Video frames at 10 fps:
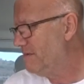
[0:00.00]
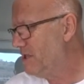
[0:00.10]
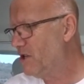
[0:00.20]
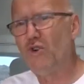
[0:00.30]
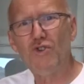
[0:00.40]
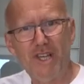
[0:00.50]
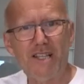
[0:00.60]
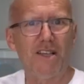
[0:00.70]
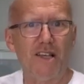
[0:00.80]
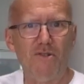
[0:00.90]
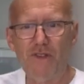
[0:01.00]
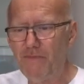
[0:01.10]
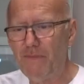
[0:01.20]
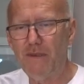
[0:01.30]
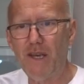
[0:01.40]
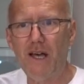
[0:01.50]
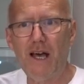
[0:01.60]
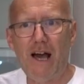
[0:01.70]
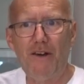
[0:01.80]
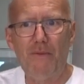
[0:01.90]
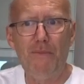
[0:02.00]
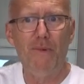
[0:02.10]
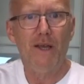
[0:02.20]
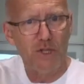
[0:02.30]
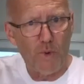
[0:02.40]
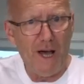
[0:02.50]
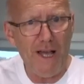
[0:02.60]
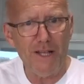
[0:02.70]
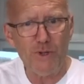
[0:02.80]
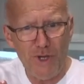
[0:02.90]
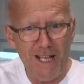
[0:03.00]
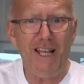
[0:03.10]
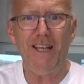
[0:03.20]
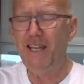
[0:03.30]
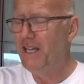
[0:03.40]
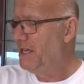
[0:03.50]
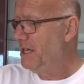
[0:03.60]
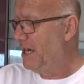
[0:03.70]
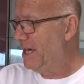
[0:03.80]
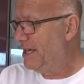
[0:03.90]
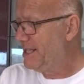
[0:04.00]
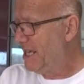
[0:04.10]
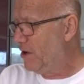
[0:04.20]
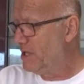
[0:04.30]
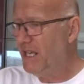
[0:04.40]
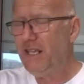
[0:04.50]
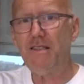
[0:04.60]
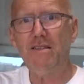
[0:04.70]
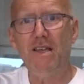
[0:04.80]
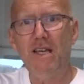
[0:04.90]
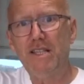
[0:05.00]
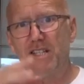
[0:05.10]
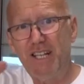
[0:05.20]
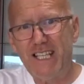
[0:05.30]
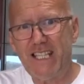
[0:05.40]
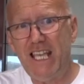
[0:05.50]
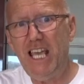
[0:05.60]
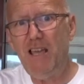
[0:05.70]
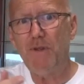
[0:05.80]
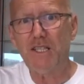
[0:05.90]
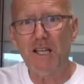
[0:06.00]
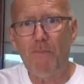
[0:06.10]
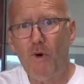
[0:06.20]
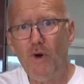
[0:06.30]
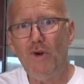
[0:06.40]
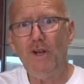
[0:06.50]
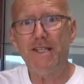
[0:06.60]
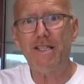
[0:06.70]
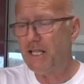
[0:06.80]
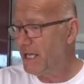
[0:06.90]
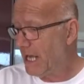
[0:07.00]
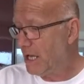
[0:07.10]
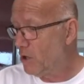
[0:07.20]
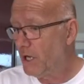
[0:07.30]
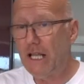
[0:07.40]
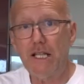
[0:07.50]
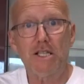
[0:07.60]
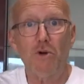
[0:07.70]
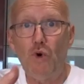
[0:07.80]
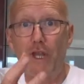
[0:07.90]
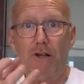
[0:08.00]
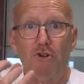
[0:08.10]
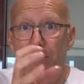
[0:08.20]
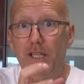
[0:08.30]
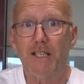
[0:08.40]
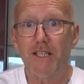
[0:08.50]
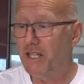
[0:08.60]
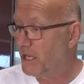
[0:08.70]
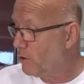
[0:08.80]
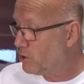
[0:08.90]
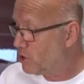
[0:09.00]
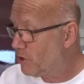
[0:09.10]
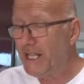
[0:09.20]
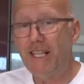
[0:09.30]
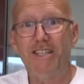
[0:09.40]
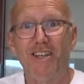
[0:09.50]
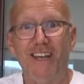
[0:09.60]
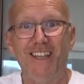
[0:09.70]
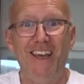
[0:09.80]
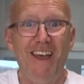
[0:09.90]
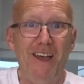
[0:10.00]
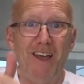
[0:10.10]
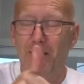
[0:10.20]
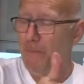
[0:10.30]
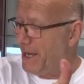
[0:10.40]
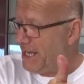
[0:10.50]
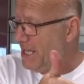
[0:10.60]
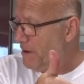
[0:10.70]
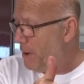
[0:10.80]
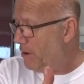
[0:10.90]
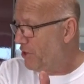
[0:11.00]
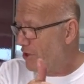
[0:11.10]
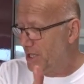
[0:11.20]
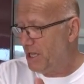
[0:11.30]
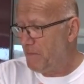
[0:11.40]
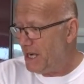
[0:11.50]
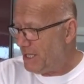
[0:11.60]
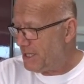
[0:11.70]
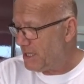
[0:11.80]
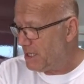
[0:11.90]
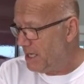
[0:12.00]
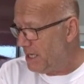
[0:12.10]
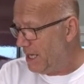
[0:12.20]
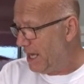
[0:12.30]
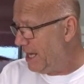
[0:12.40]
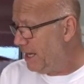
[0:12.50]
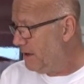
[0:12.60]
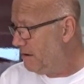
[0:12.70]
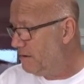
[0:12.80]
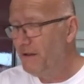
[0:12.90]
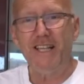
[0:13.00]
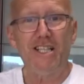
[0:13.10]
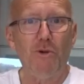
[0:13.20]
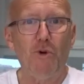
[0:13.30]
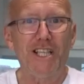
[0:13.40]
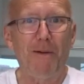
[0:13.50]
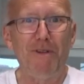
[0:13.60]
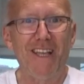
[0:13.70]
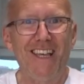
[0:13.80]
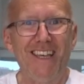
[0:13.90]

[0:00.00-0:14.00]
the courgettes, I call them, uh, Arab twirler. Uh, see how it is. It's gonna steam, it's gonna boil, it's gonna get cooking, got all that goodness is gonna go straight inside. Back in about 30 minutes, uh, let's see what's happening.